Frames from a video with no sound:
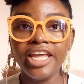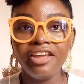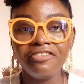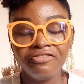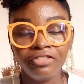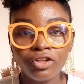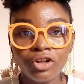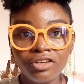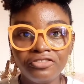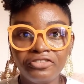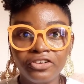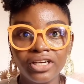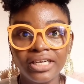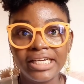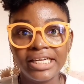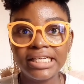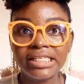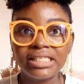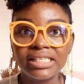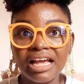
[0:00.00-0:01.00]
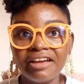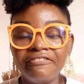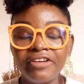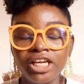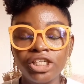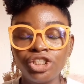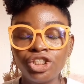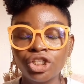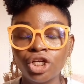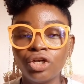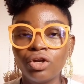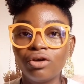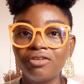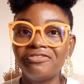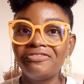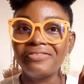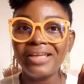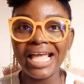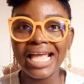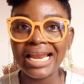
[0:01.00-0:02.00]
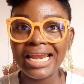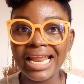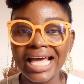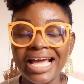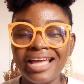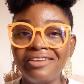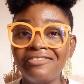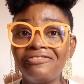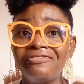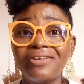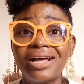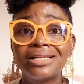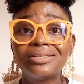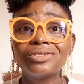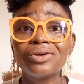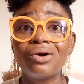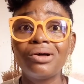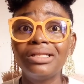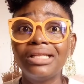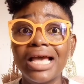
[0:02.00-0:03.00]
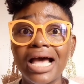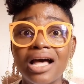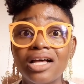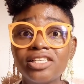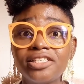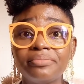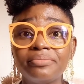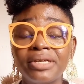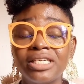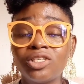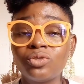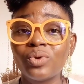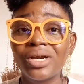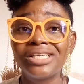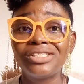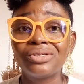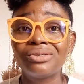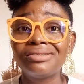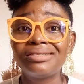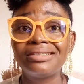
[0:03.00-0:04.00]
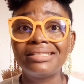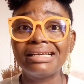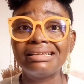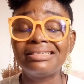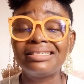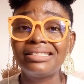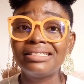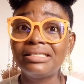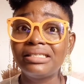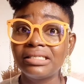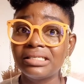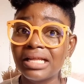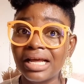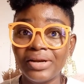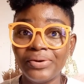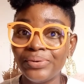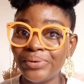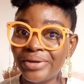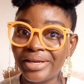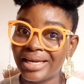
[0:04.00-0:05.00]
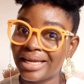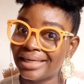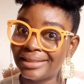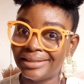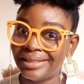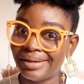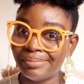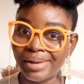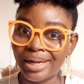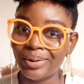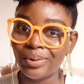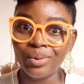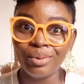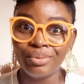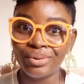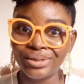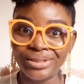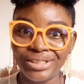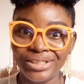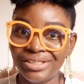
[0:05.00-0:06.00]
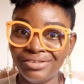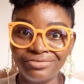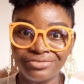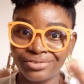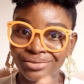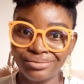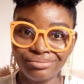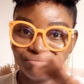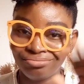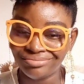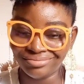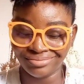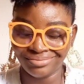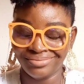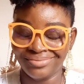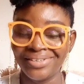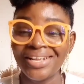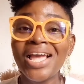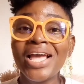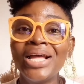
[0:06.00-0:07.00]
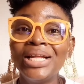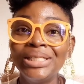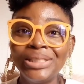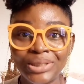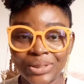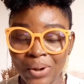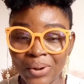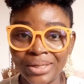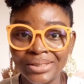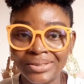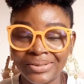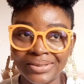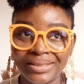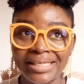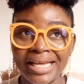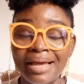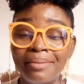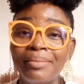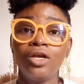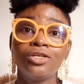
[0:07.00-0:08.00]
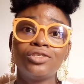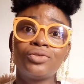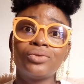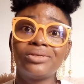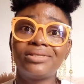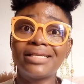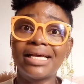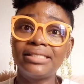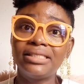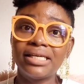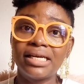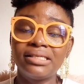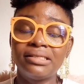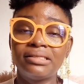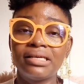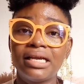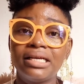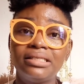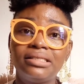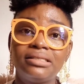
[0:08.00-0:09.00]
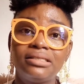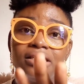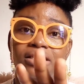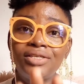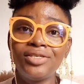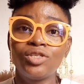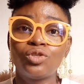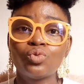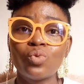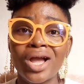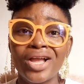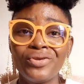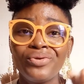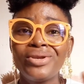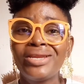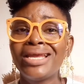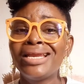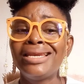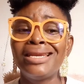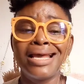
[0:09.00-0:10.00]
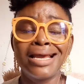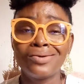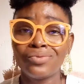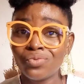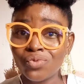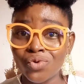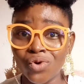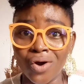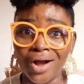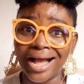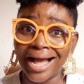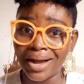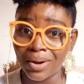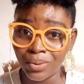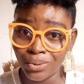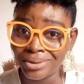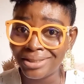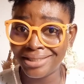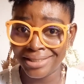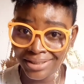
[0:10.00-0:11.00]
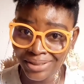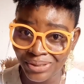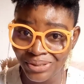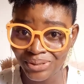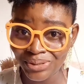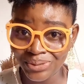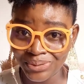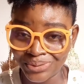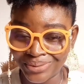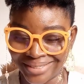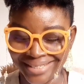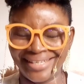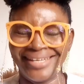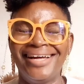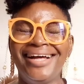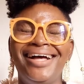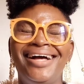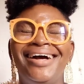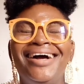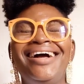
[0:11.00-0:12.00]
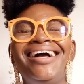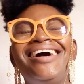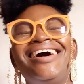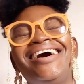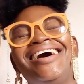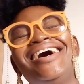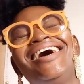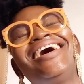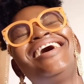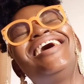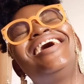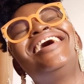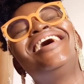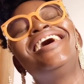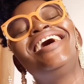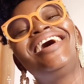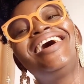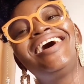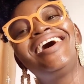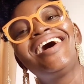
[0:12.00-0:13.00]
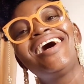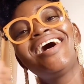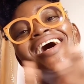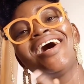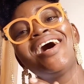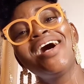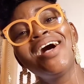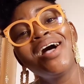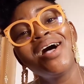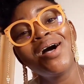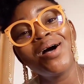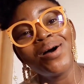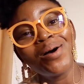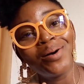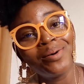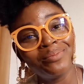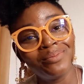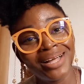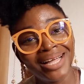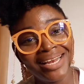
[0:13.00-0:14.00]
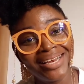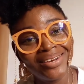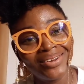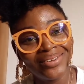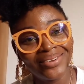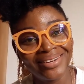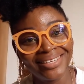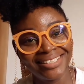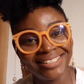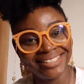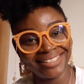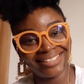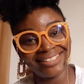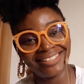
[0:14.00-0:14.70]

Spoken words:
If not for the intervention of Ella, in fact, all the housemates were just there sitting and looking at them, and nobody even talked to them. So Tasha said, see this one, you dey learn work, I will teach you. Oh my Lord.